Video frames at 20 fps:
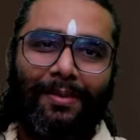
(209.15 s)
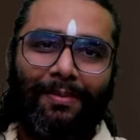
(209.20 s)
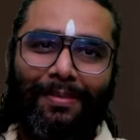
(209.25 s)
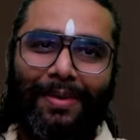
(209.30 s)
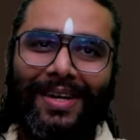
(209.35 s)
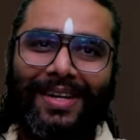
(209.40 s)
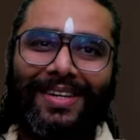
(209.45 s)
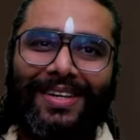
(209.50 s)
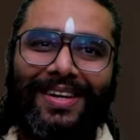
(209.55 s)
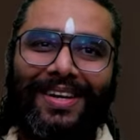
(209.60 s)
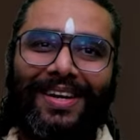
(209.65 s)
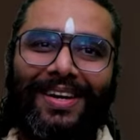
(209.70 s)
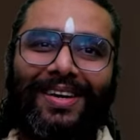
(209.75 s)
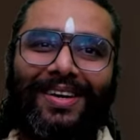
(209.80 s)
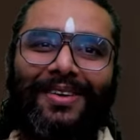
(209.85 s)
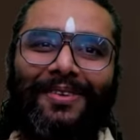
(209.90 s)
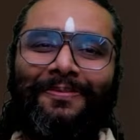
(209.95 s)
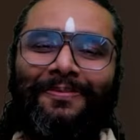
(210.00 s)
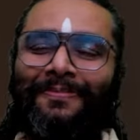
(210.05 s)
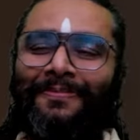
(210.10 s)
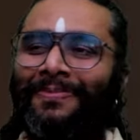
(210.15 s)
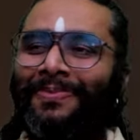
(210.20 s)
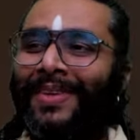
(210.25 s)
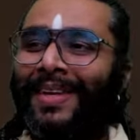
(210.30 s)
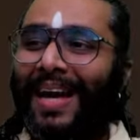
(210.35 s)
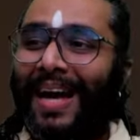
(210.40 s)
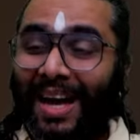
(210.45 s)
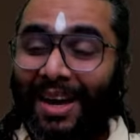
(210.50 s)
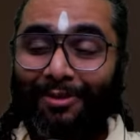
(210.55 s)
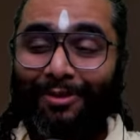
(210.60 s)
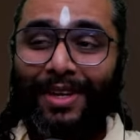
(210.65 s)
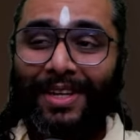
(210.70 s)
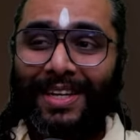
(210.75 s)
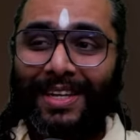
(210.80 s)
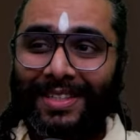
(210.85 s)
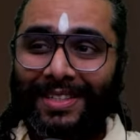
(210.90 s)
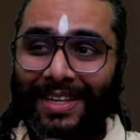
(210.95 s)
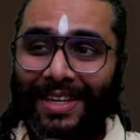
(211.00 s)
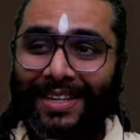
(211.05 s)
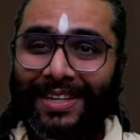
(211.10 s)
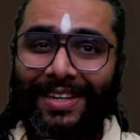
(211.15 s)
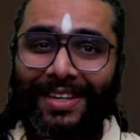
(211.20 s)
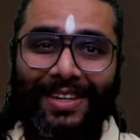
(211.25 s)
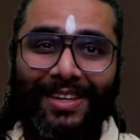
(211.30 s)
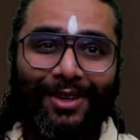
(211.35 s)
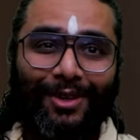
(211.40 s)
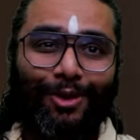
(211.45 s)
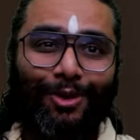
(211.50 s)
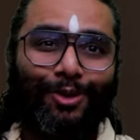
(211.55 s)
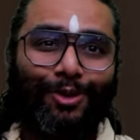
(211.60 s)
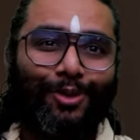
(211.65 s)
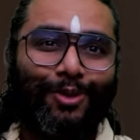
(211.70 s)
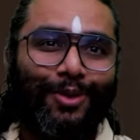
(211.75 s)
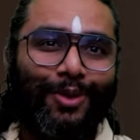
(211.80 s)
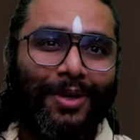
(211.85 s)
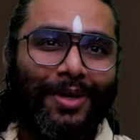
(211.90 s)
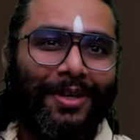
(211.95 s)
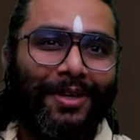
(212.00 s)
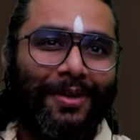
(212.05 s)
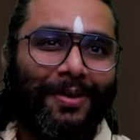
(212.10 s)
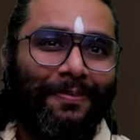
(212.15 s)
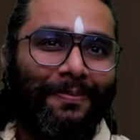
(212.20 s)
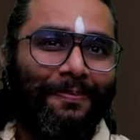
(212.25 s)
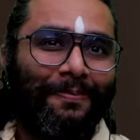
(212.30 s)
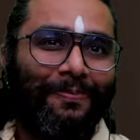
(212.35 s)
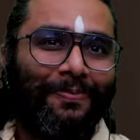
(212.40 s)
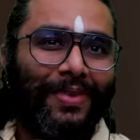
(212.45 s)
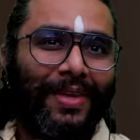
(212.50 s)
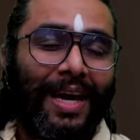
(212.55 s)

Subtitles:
But I'm very excited to